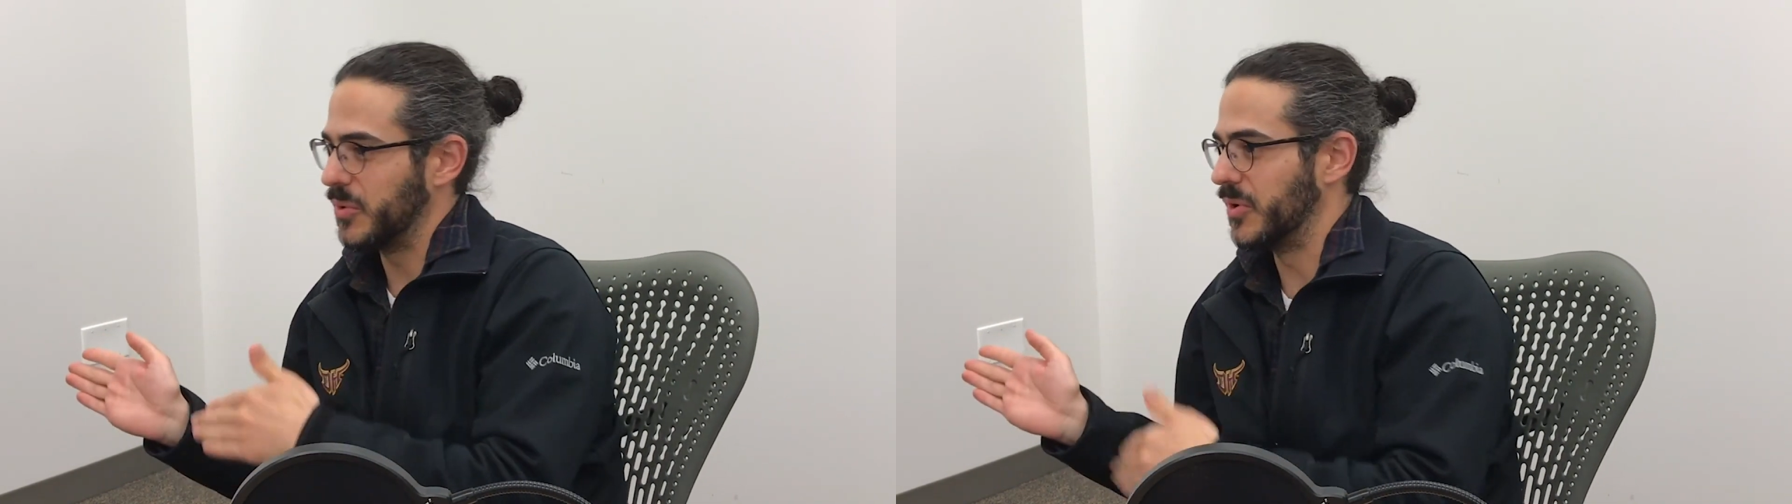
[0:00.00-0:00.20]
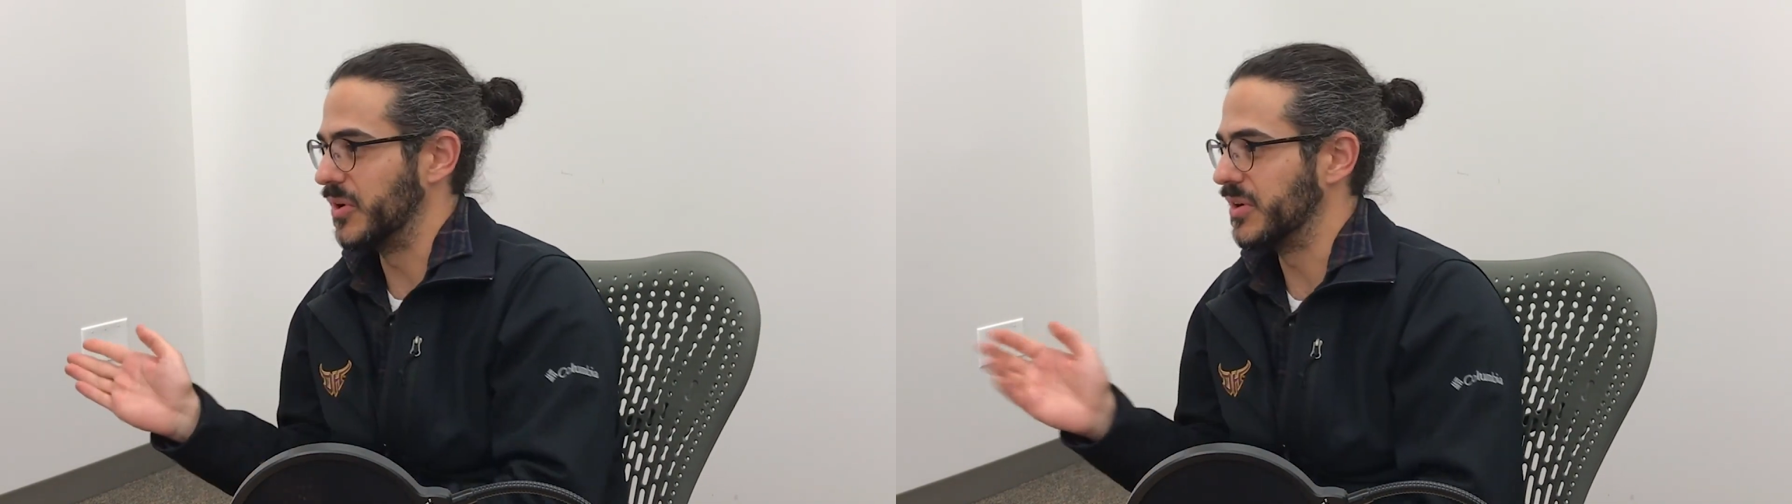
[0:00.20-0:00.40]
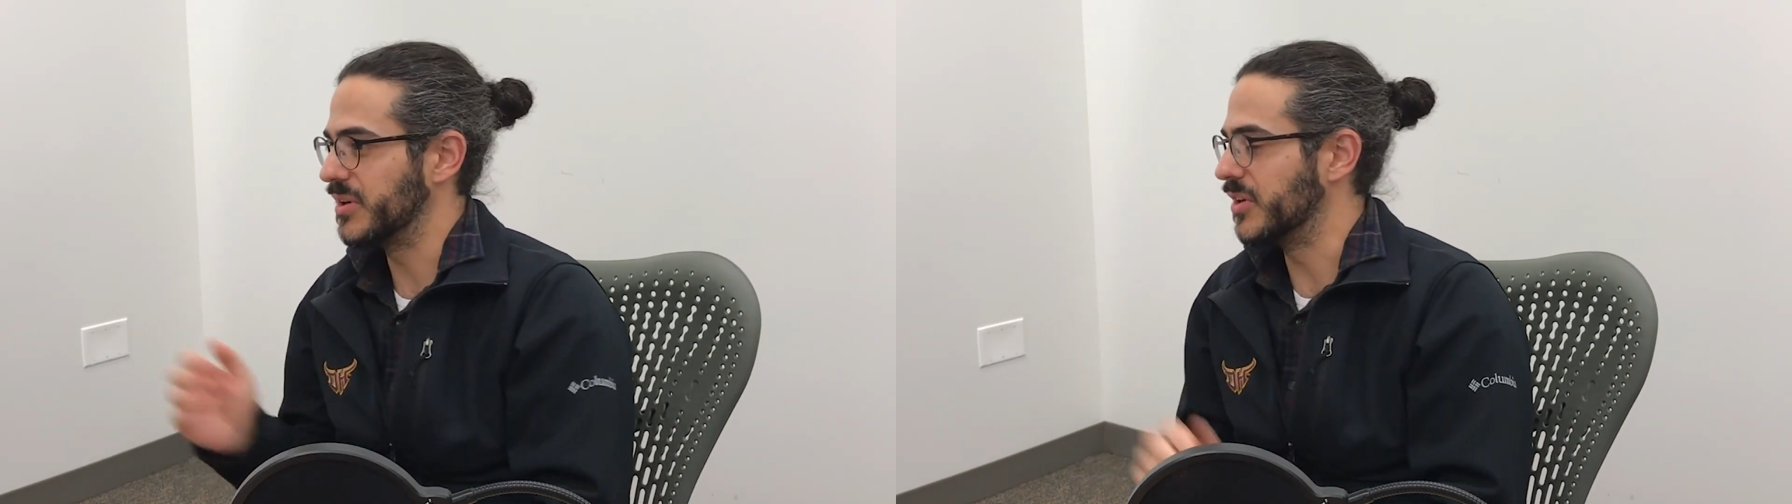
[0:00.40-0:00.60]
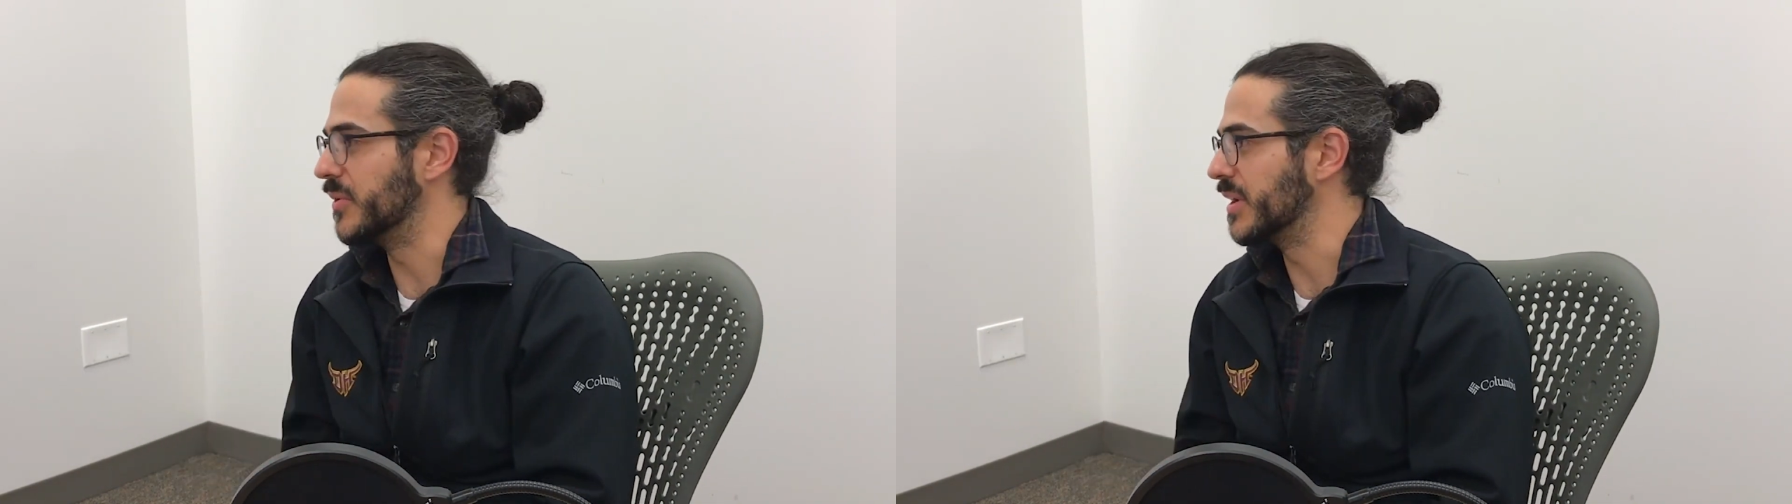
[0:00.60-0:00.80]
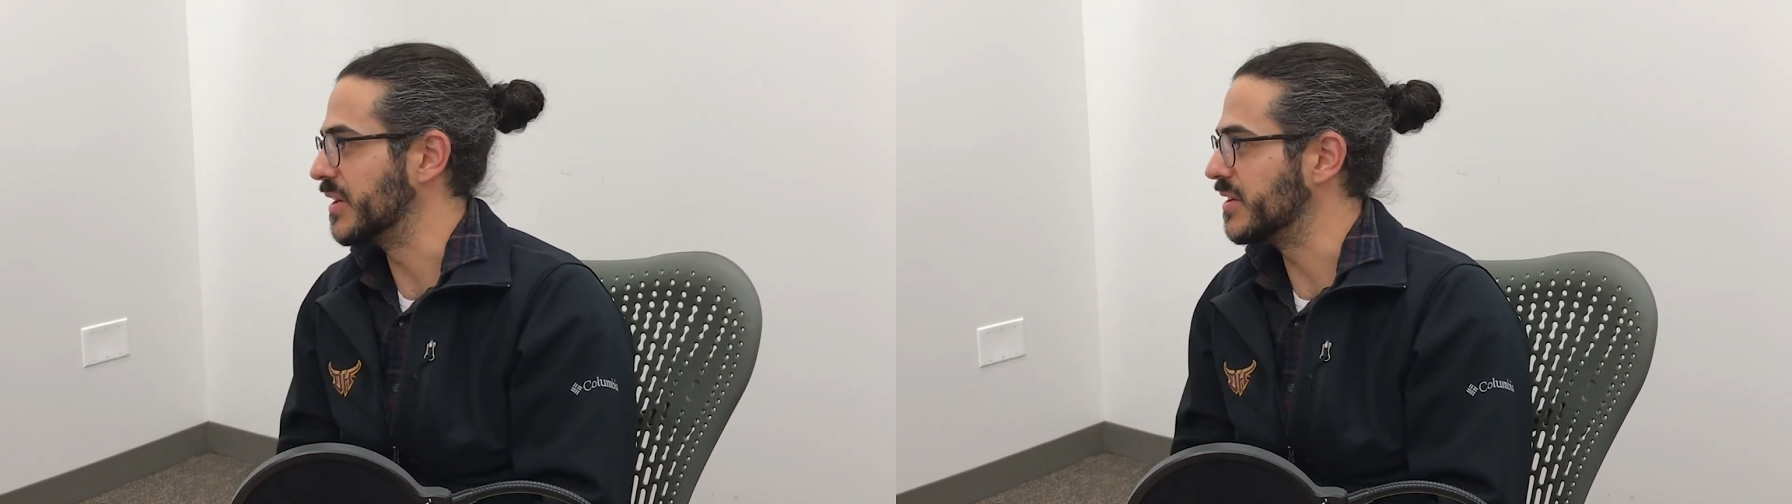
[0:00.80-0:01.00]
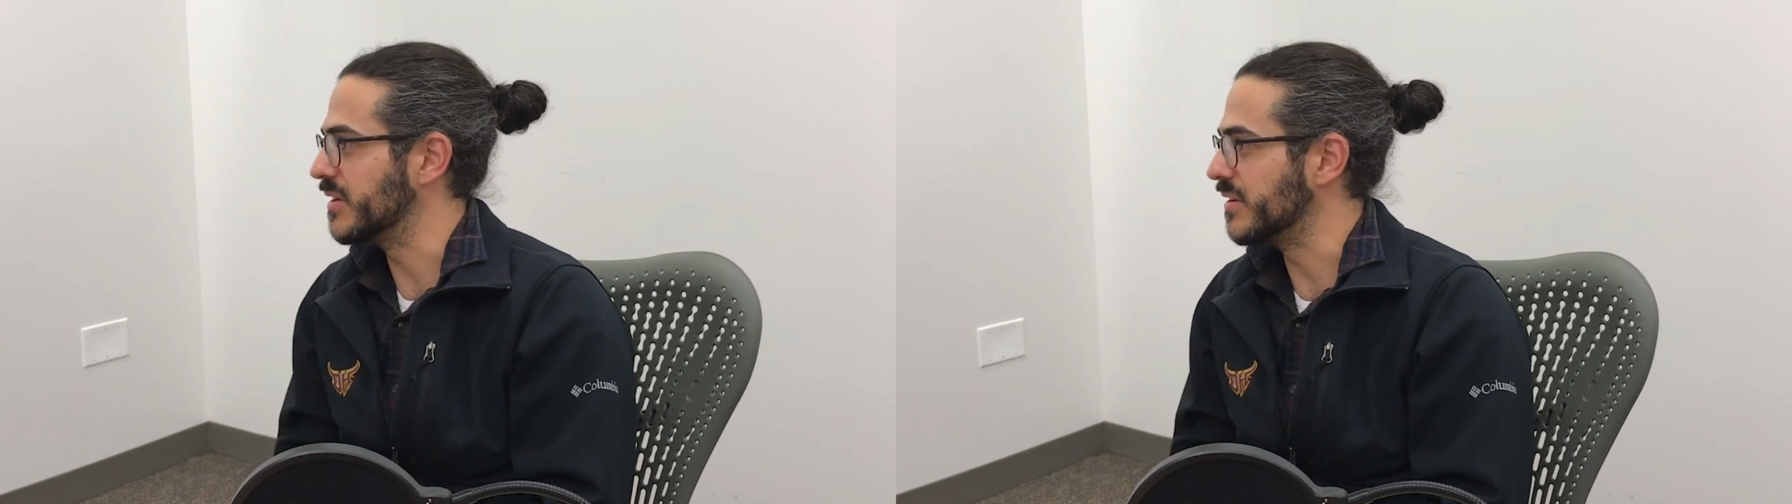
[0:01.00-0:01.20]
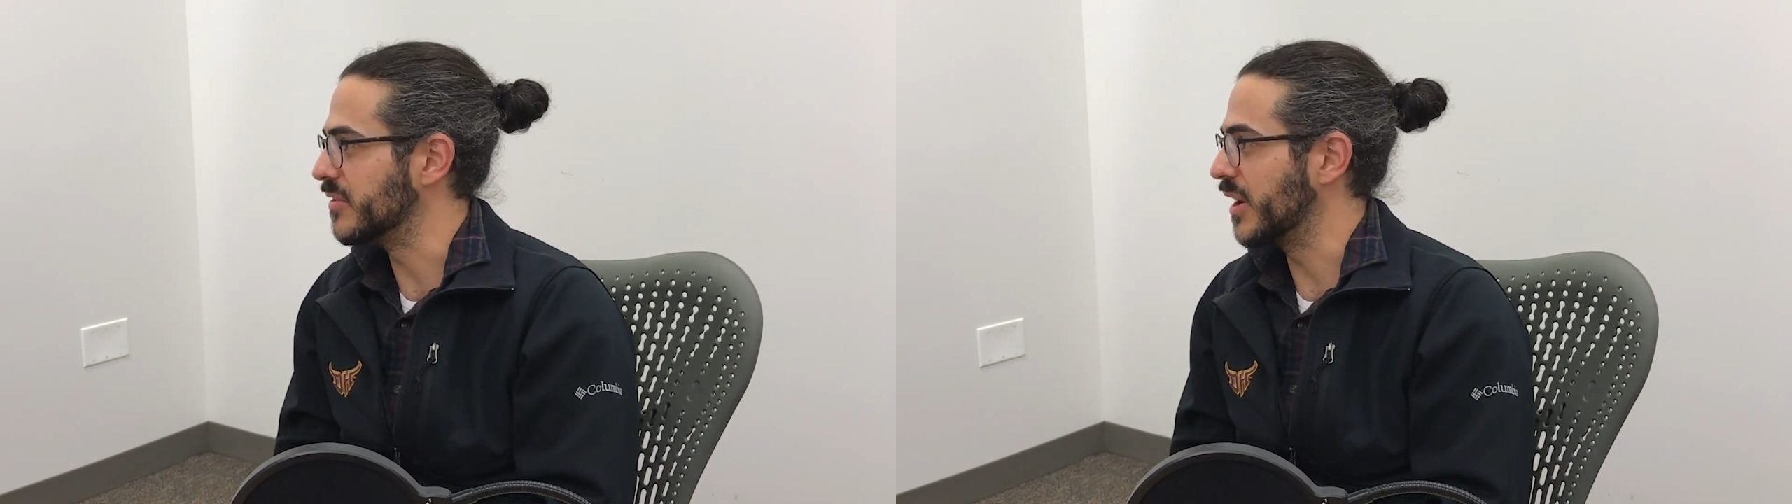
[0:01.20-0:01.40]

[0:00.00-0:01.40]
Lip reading: toward going into